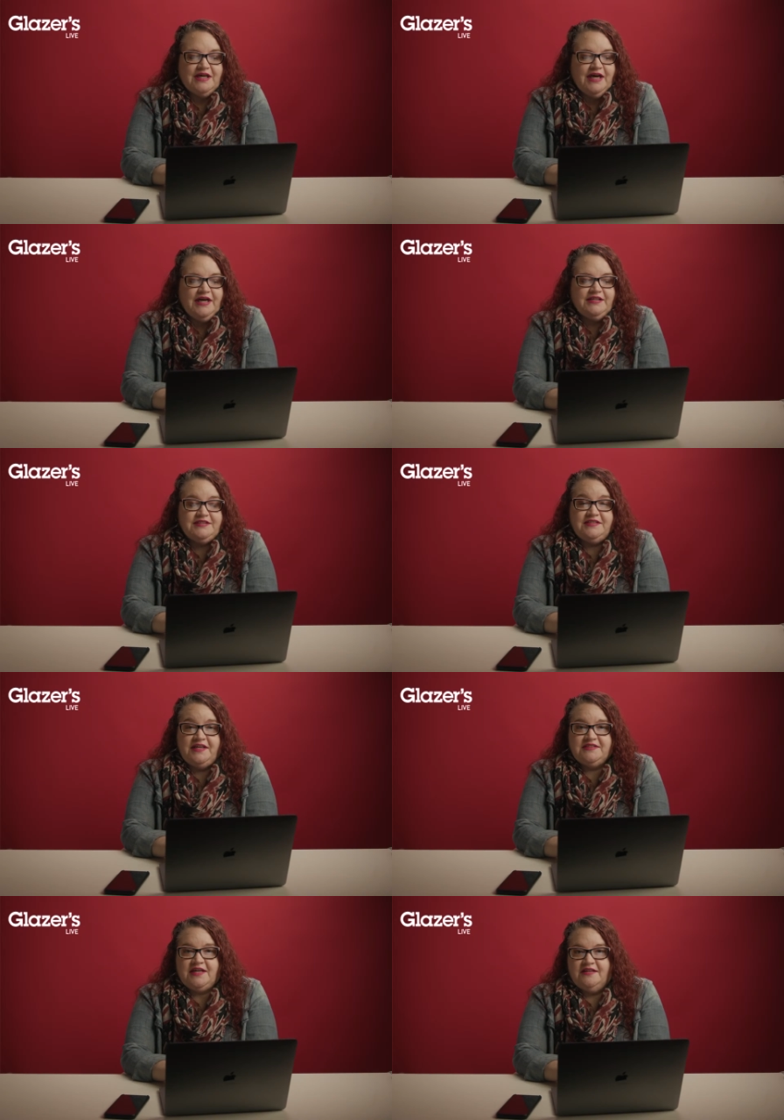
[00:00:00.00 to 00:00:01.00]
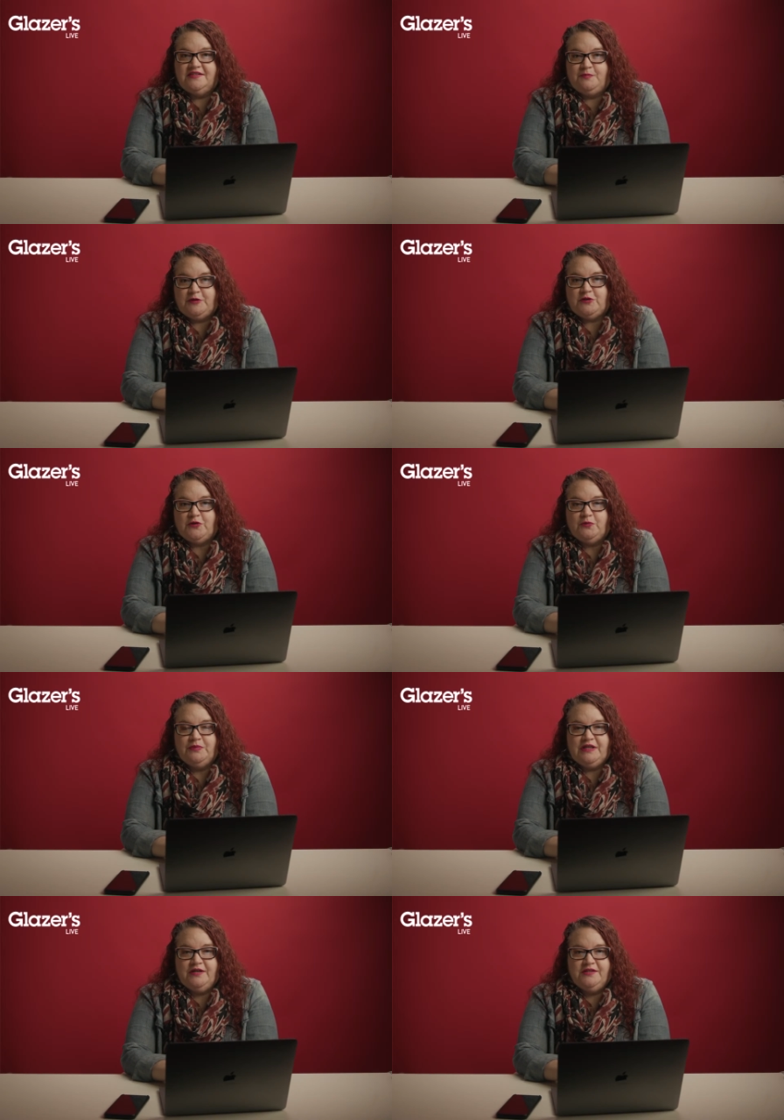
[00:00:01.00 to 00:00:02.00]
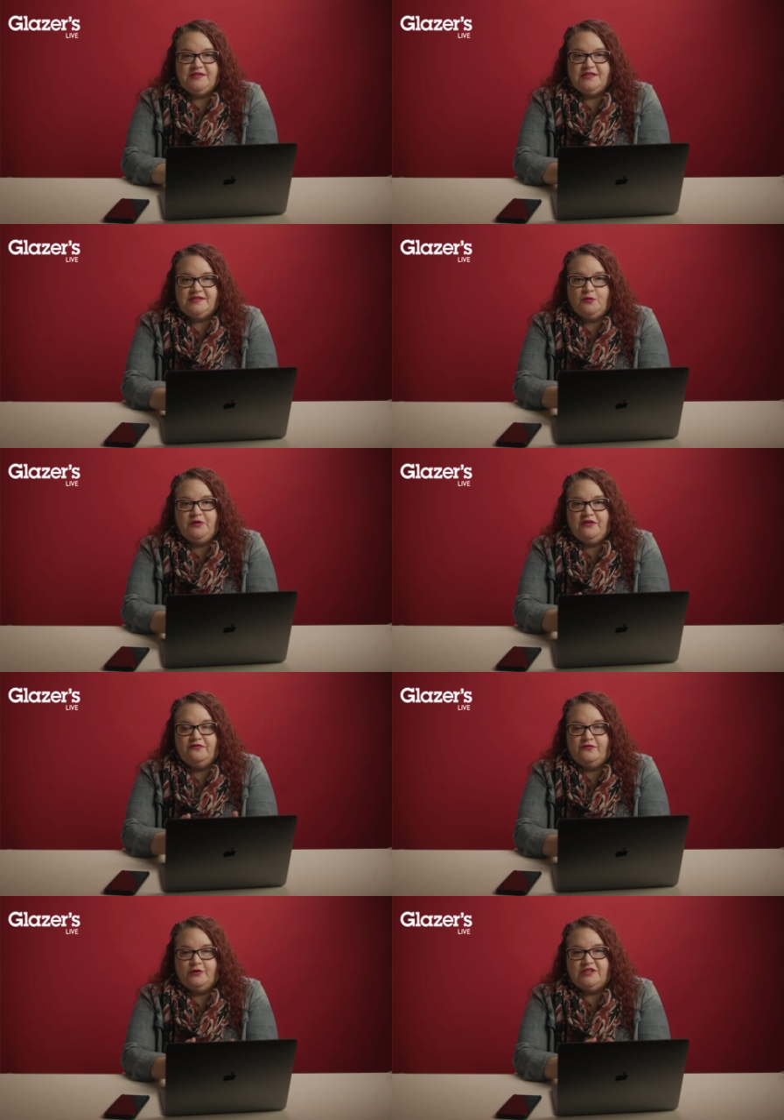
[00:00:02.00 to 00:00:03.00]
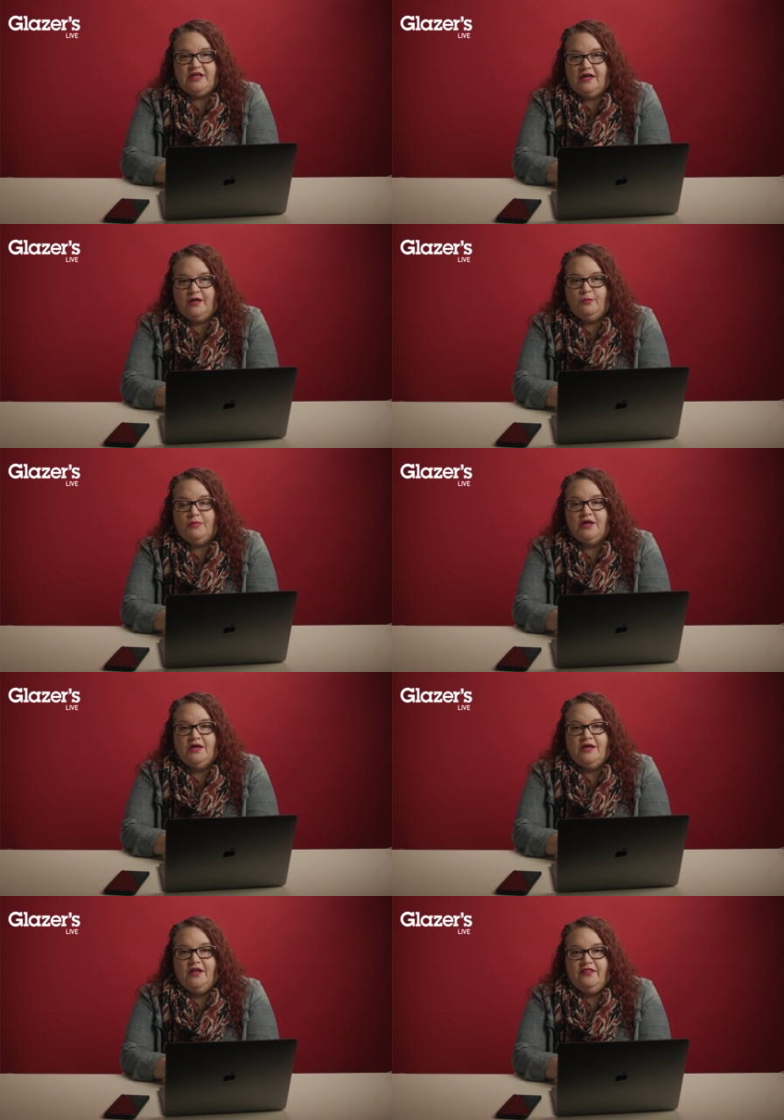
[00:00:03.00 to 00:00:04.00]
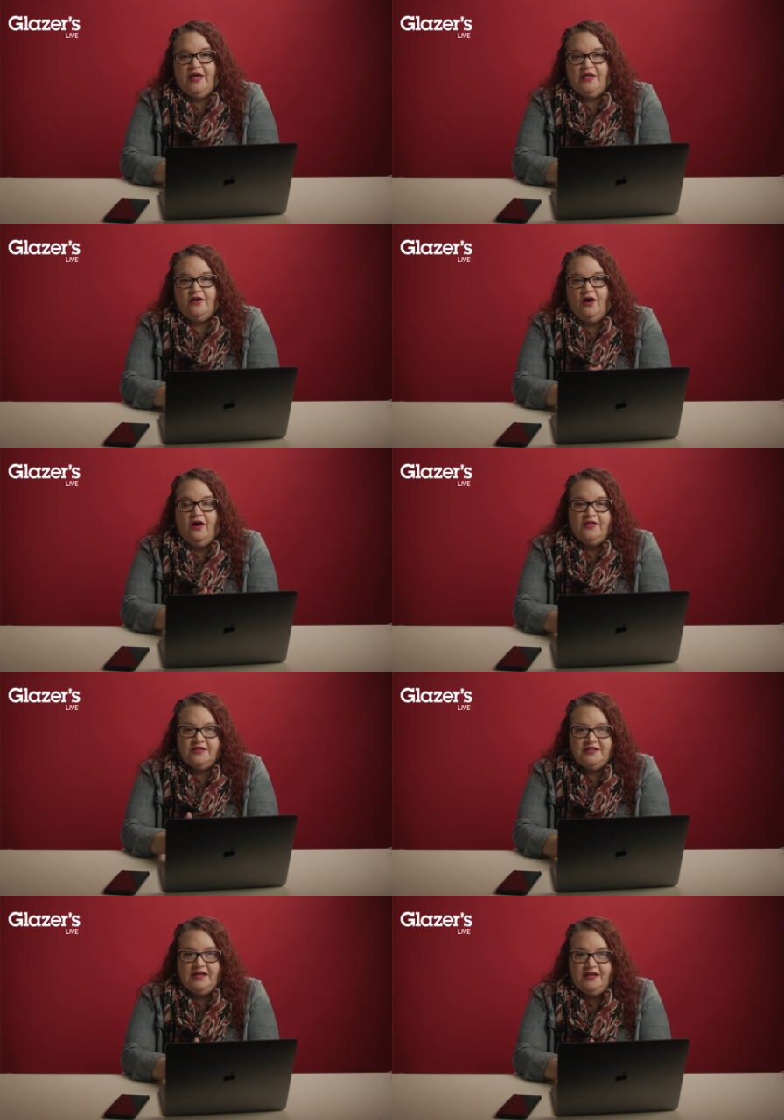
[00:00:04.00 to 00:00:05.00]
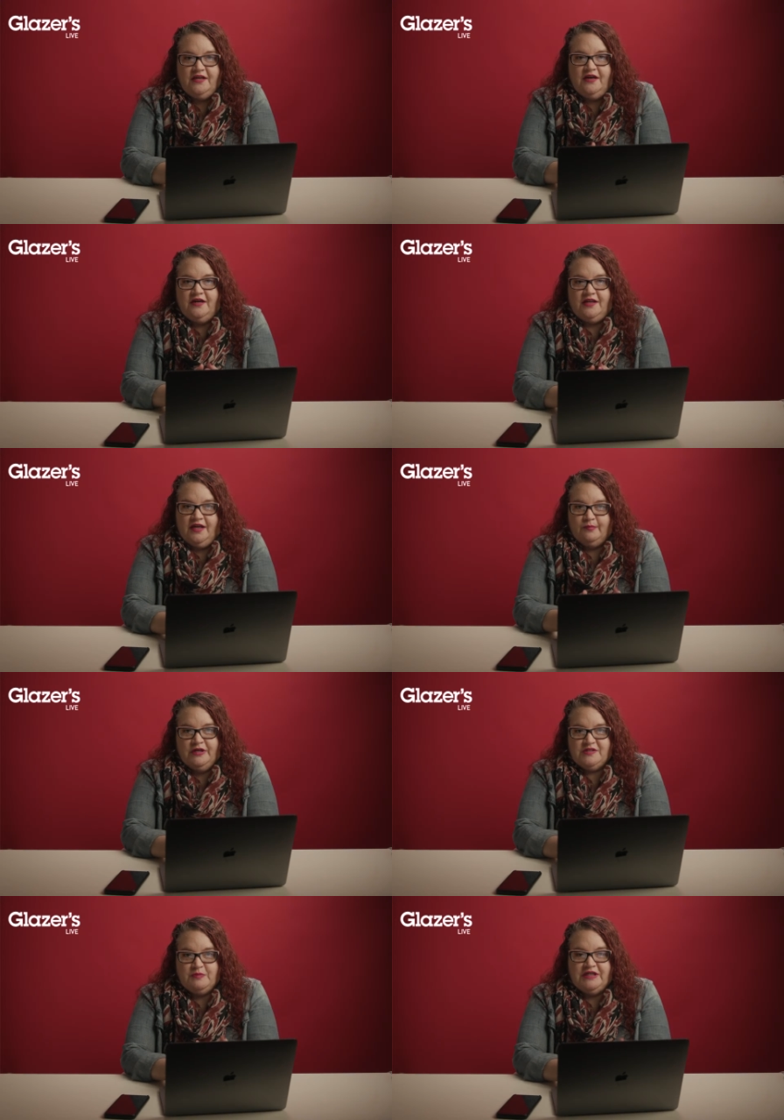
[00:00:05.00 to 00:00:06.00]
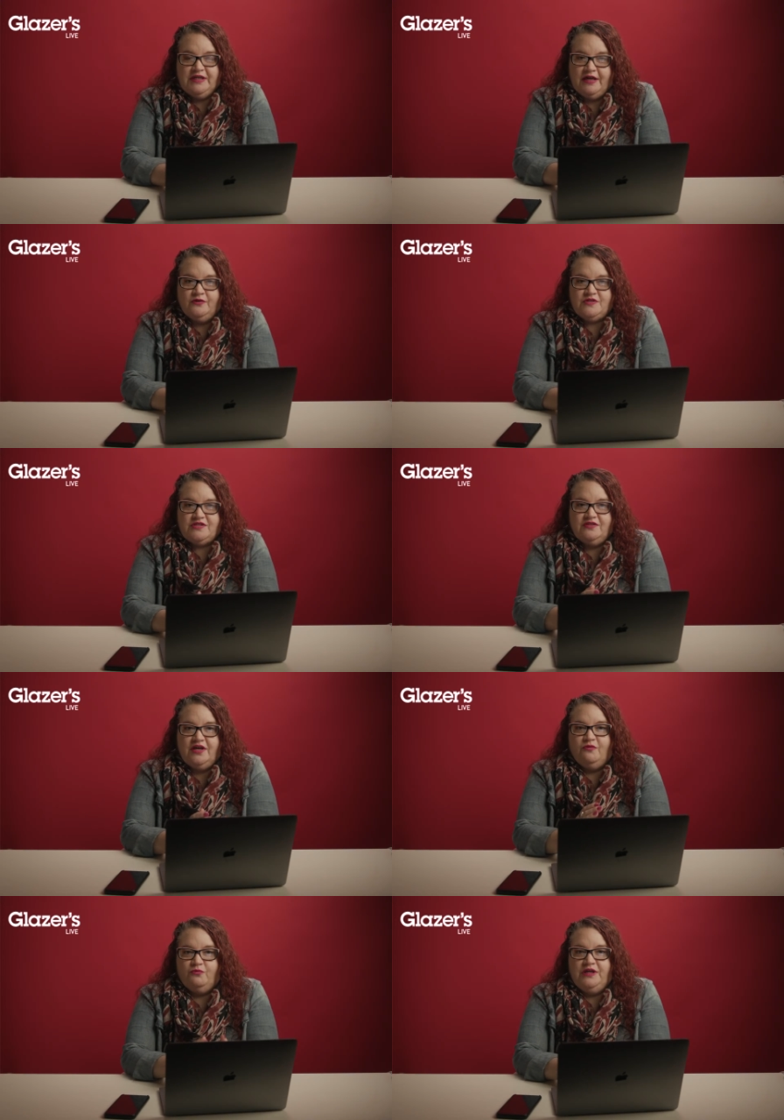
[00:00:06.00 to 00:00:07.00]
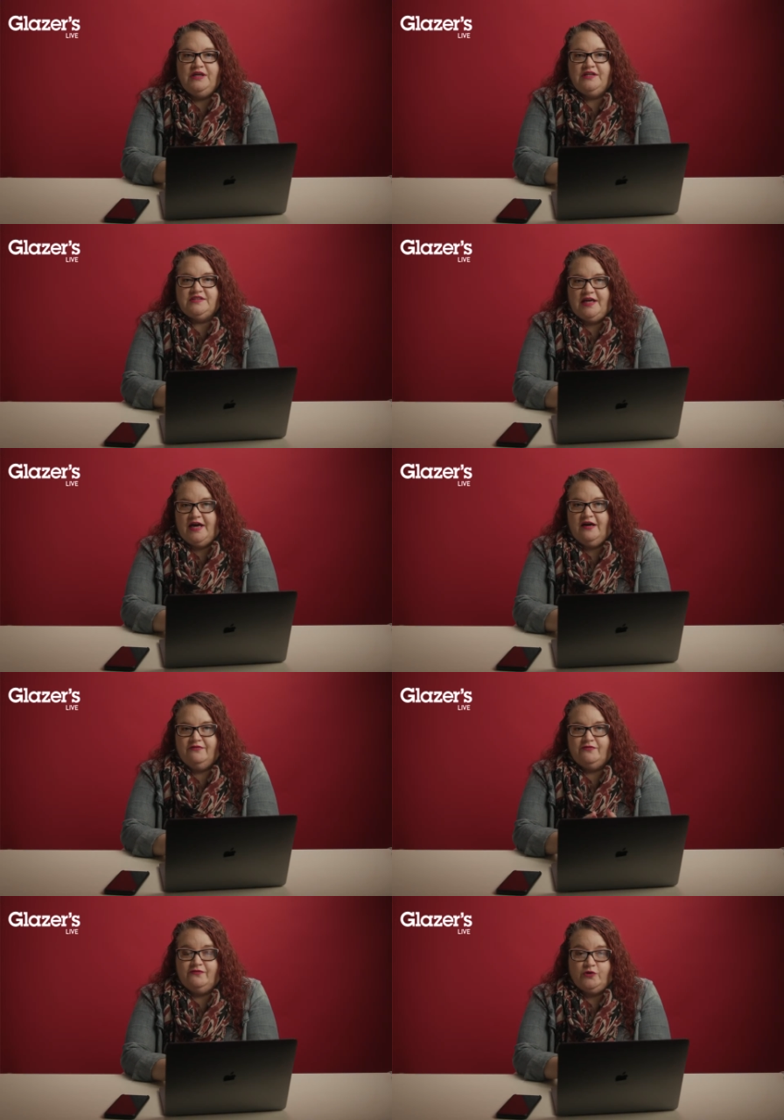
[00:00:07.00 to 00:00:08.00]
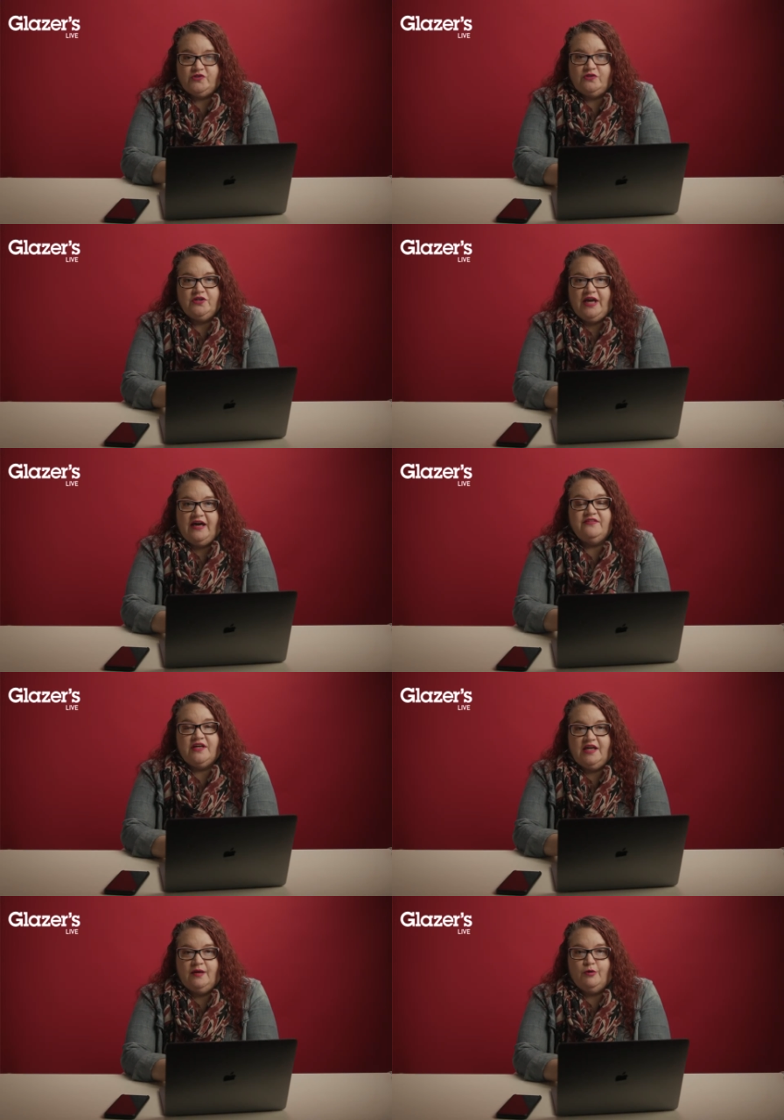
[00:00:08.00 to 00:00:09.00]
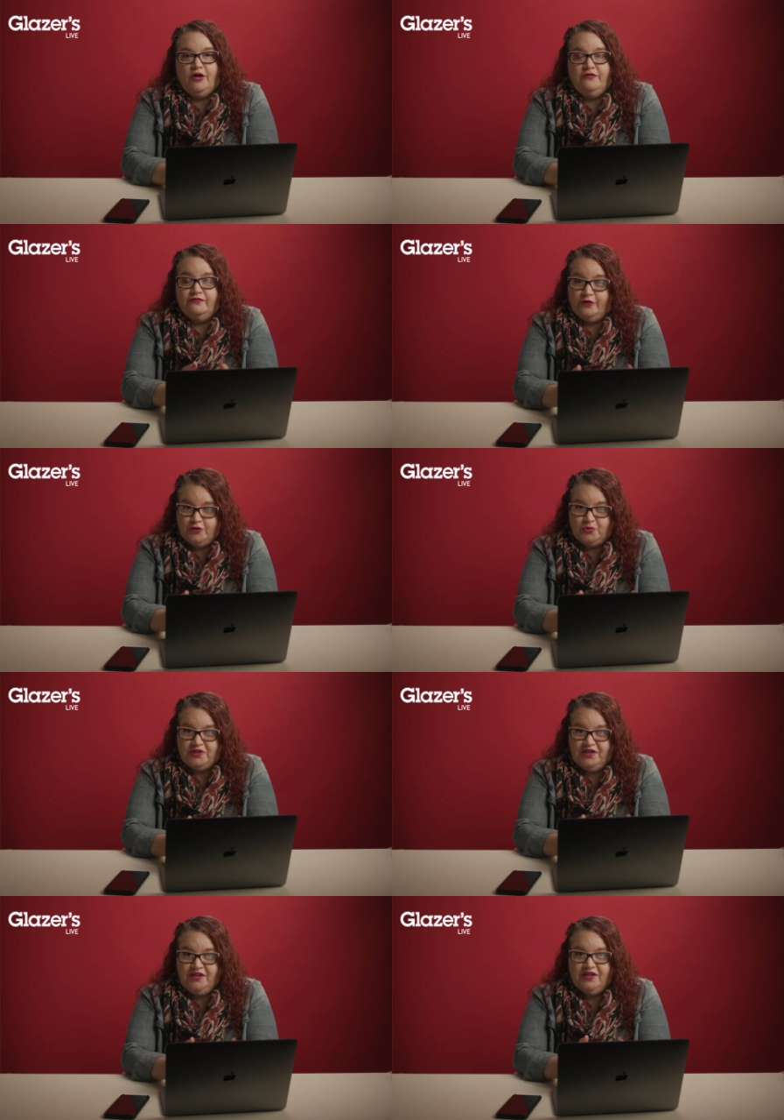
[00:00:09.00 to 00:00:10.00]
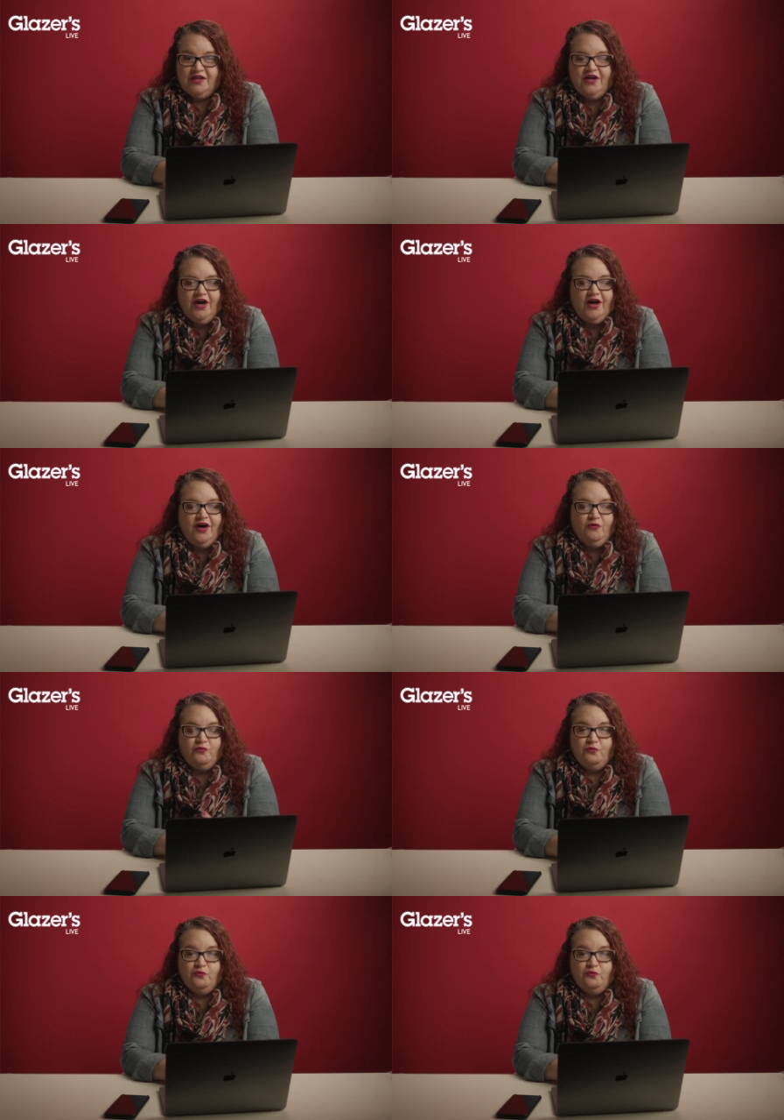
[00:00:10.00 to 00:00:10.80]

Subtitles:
And today's kind of special because this will be the first time that on the day a camera has been announced, that we get to have a first look at that camera virtually, uh,